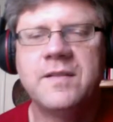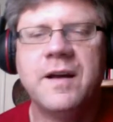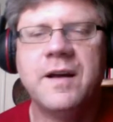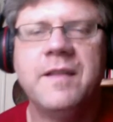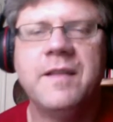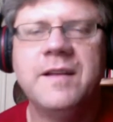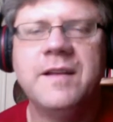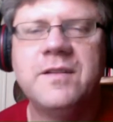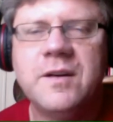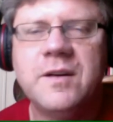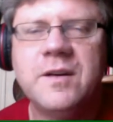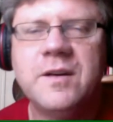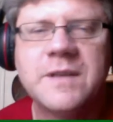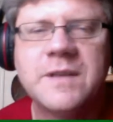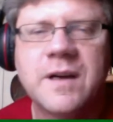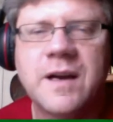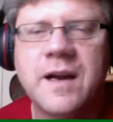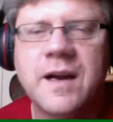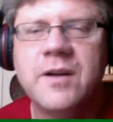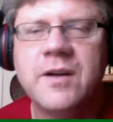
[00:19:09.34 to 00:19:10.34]
terms
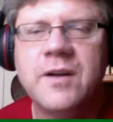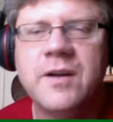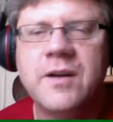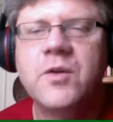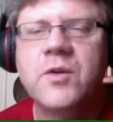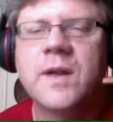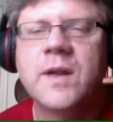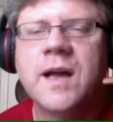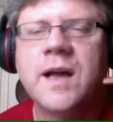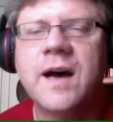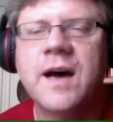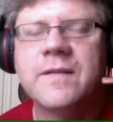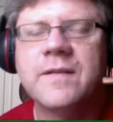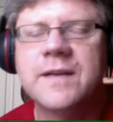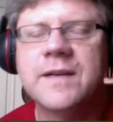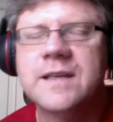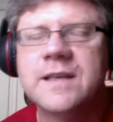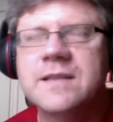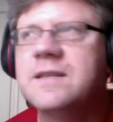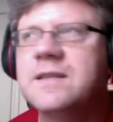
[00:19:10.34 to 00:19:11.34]
are kind of new to a lot of
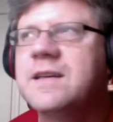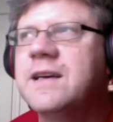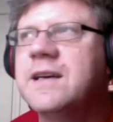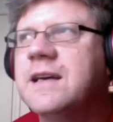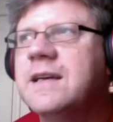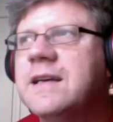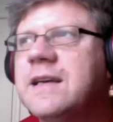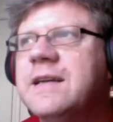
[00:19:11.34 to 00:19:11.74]
us, and